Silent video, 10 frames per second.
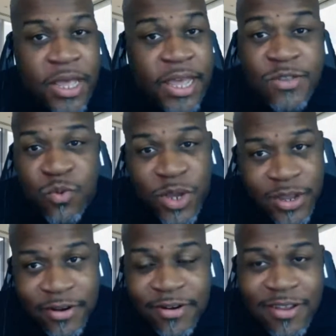It's
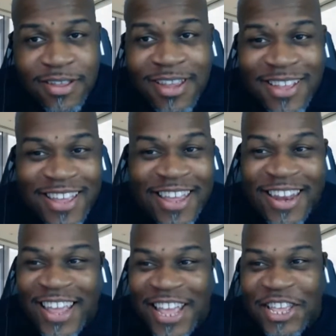weird,
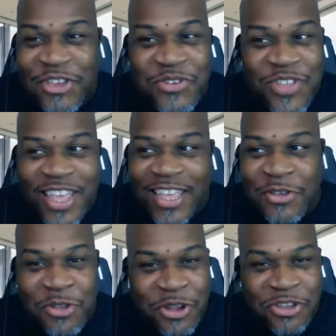and
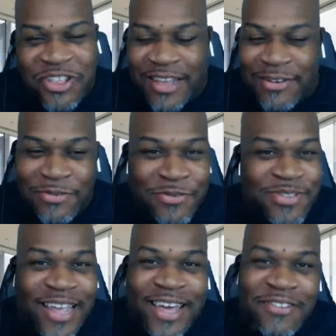you're like, ooh,
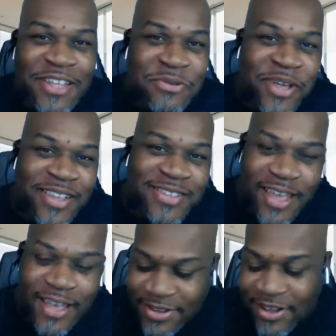like I don't like the way it
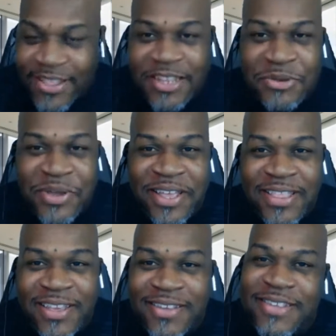sounds, I don't like the way it
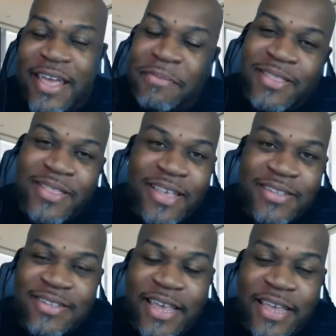looks like, but
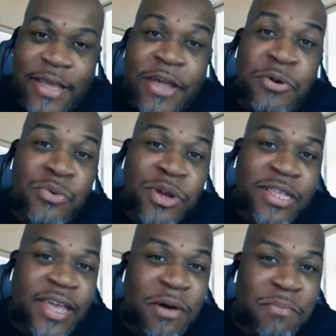it'll
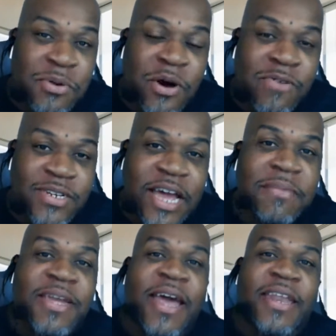really help you over
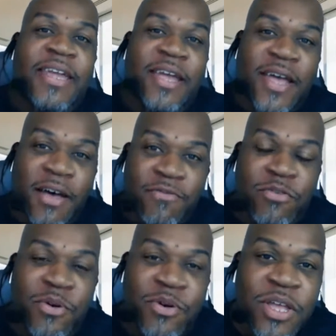time to kind of get
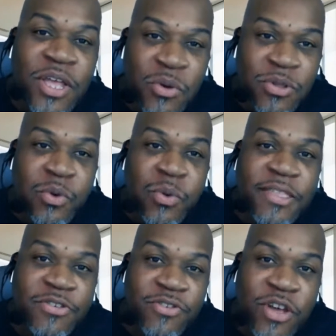comfortable with the way
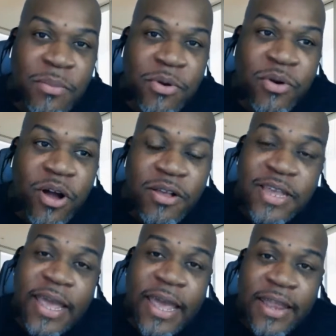that you come across
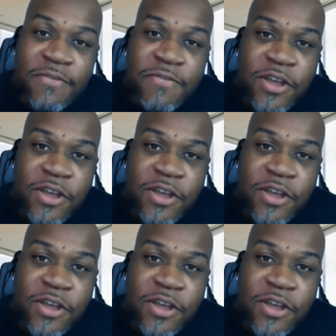and